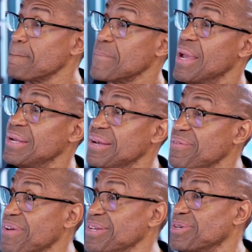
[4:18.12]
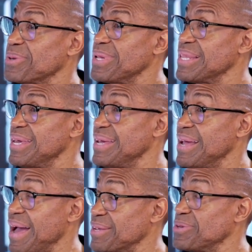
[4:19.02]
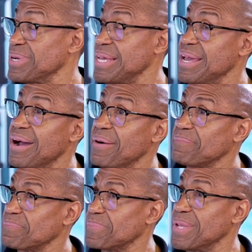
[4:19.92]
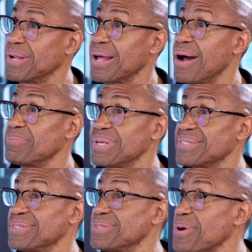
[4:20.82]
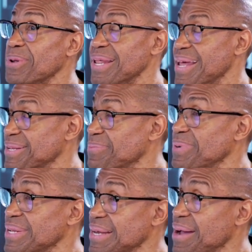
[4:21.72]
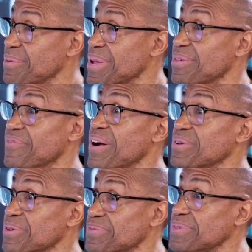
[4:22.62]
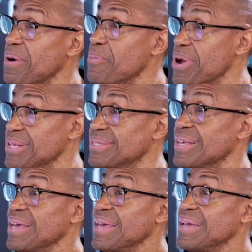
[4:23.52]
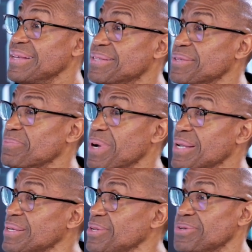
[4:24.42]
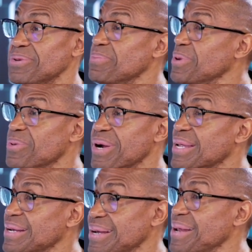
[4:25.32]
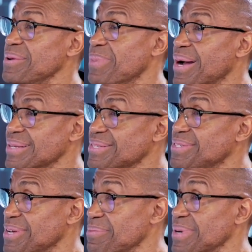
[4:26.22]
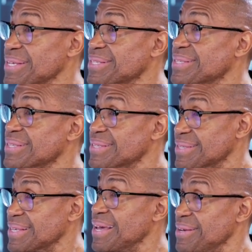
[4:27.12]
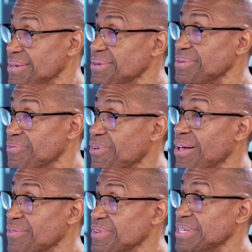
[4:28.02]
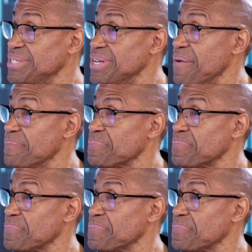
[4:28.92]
And then eventually, actually, God bless his soul, I like to put it that way, the founder of Subways, he says, man, you shouldn't be working in anybody's gym. Let's get involved in the gym.